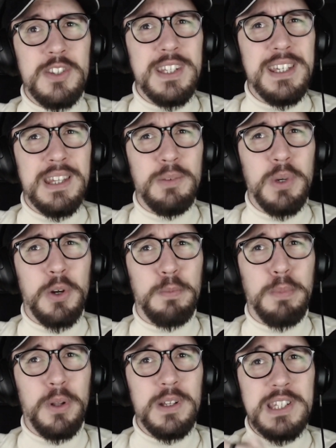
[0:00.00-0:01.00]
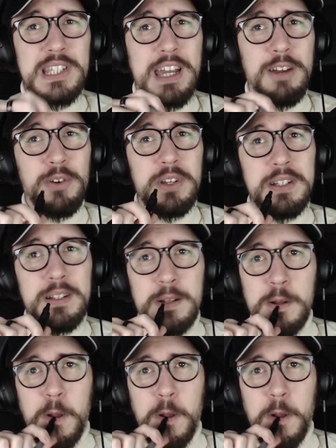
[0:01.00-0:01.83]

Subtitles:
see the weird polystyrene